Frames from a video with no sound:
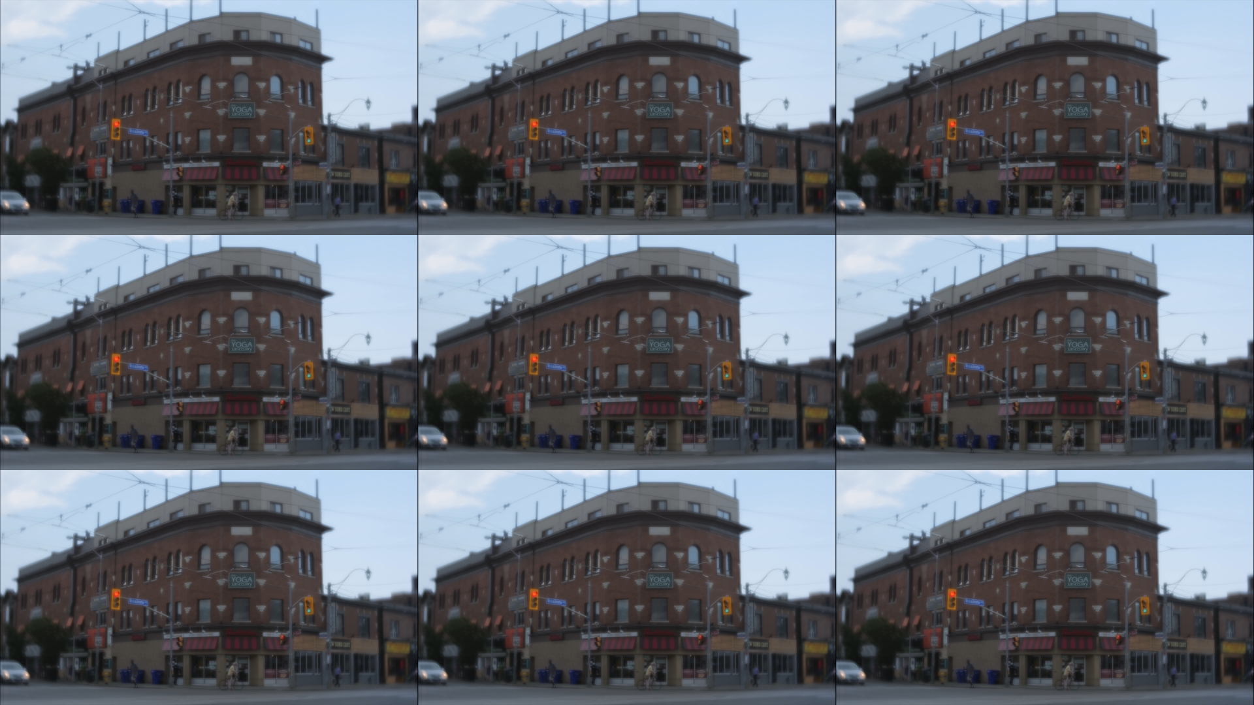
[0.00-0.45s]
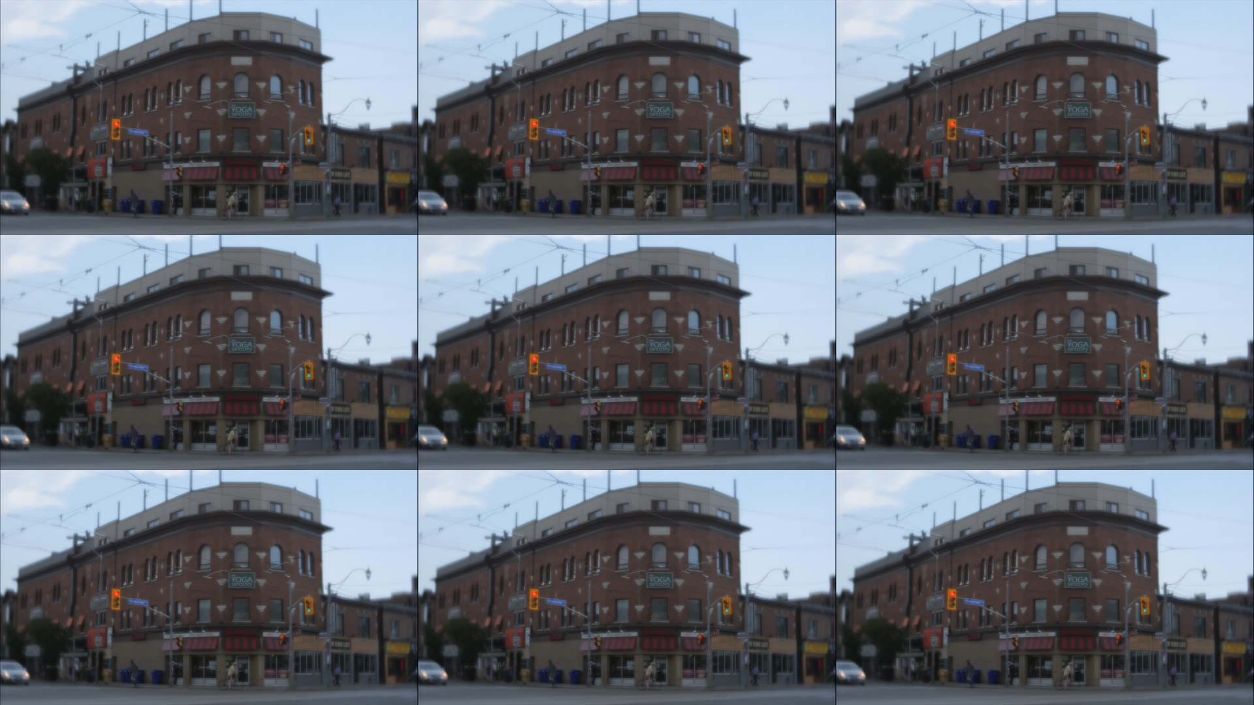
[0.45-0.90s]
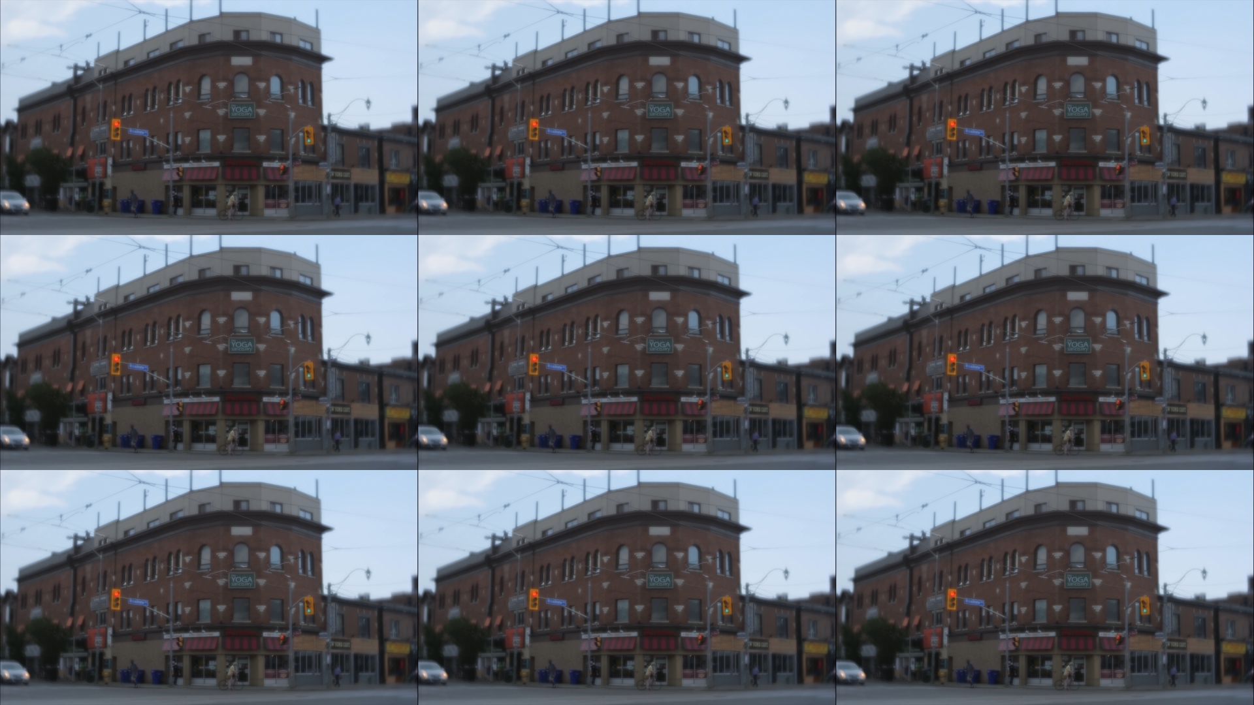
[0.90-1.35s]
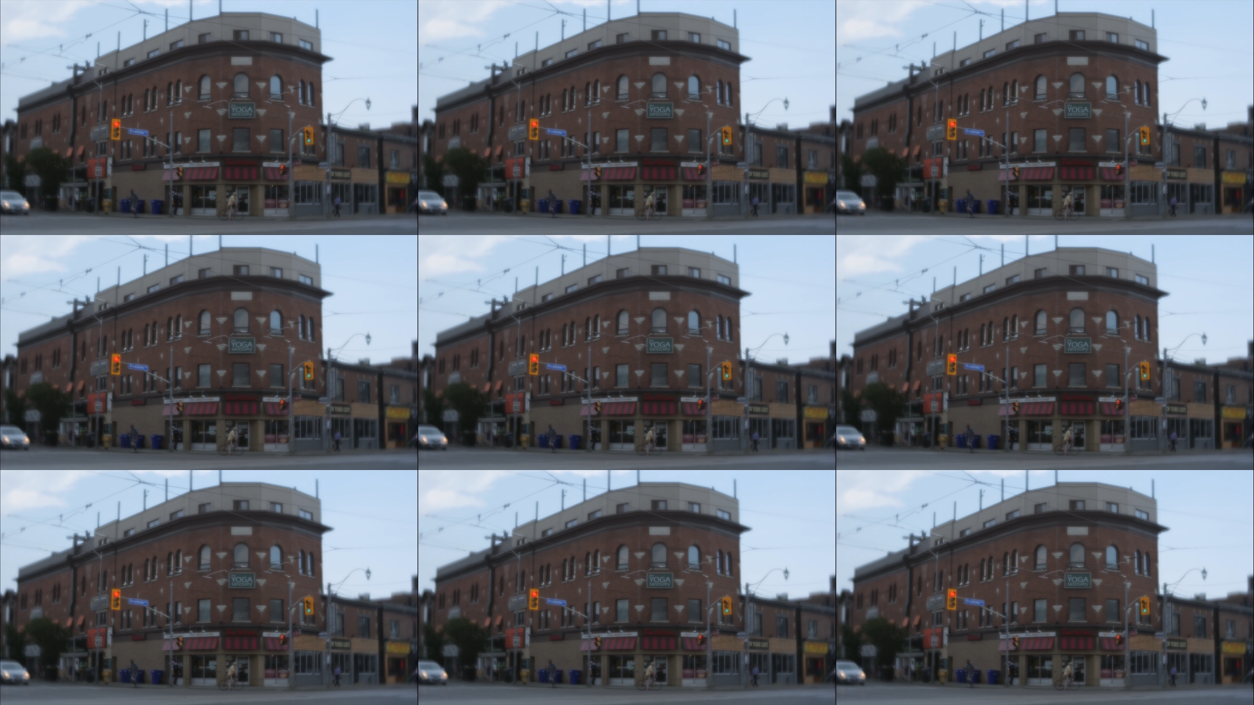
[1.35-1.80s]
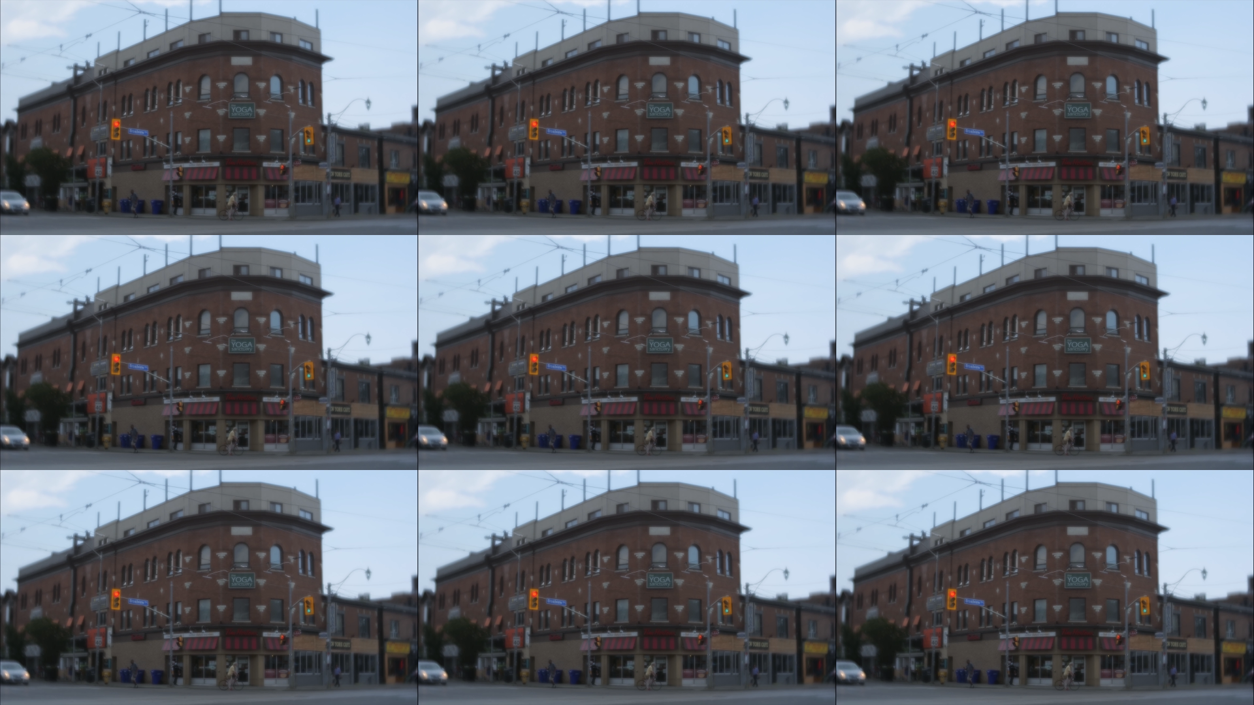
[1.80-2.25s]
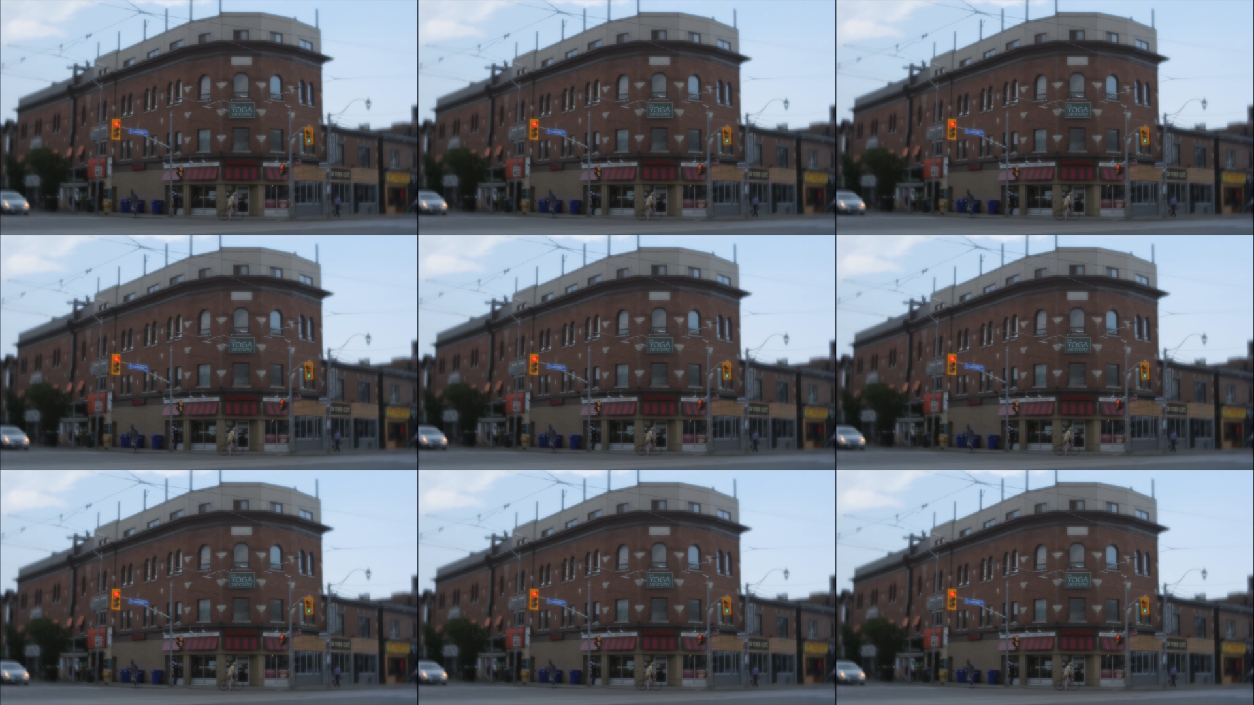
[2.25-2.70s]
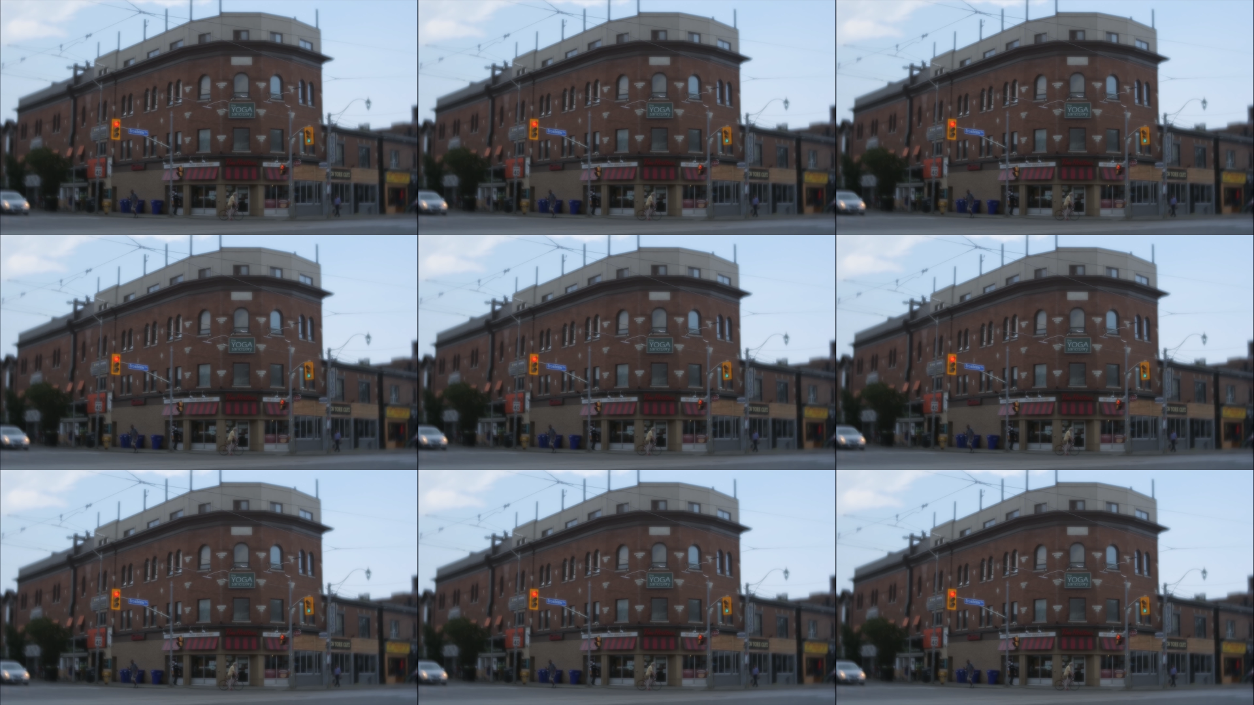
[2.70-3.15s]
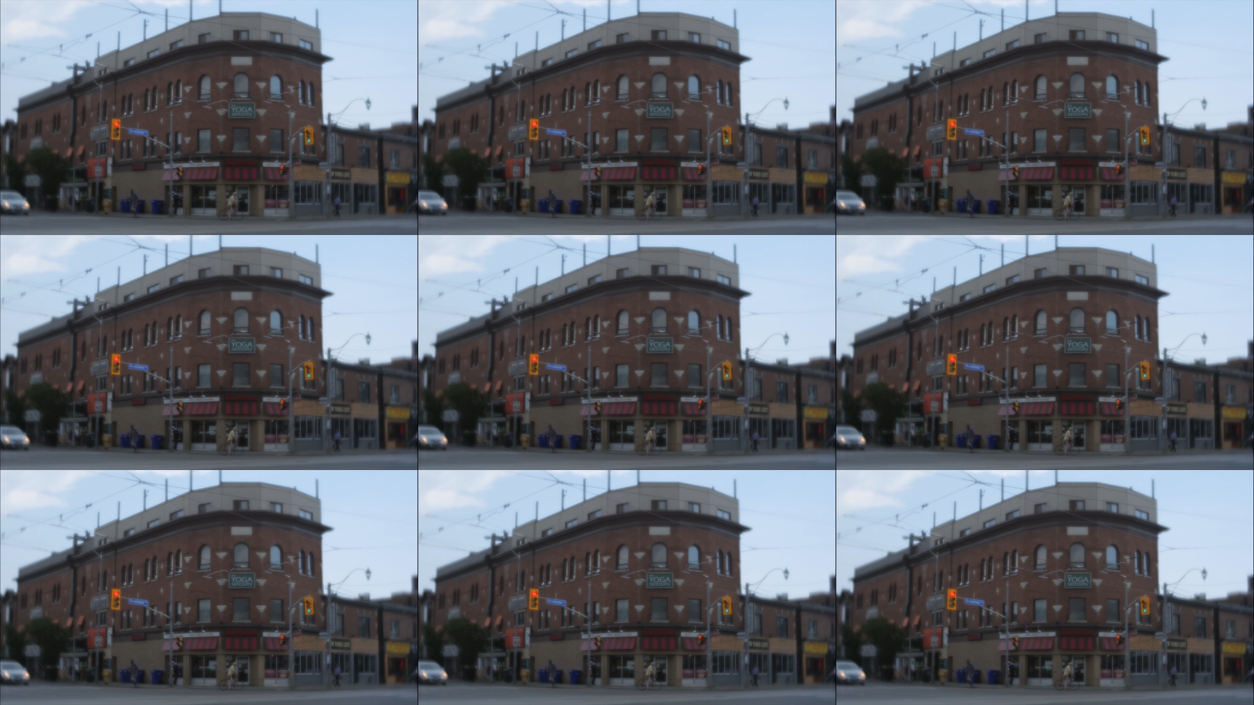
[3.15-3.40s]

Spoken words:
[unreadable: no face in view]